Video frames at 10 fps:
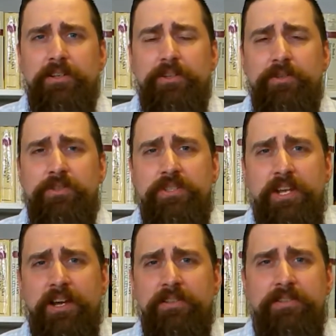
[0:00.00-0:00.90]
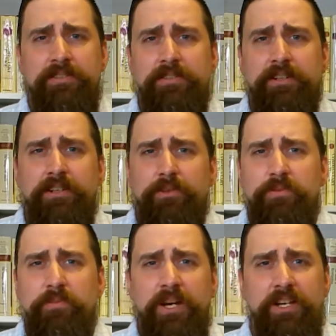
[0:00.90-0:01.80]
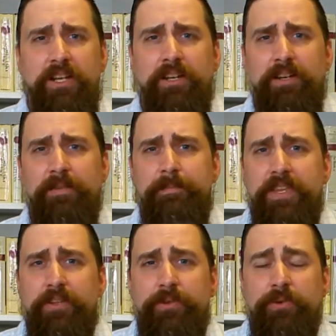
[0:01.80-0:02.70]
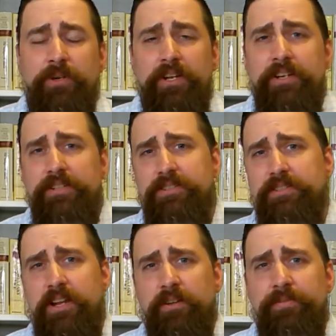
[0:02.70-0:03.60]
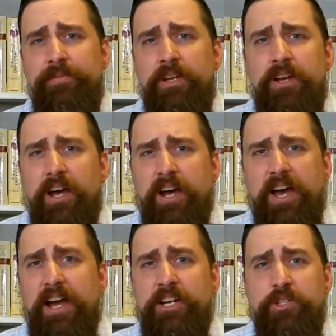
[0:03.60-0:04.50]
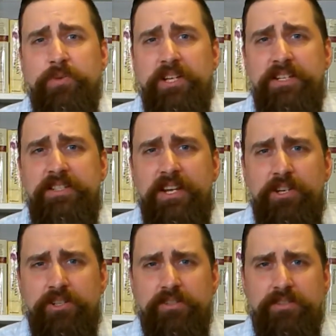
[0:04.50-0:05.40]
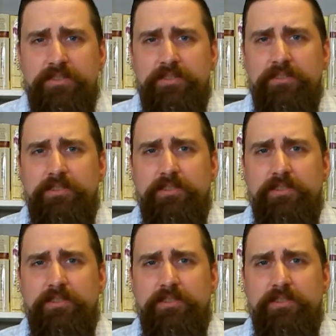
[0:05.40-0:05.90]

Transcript: through sex, through money, through self uh, actualizations.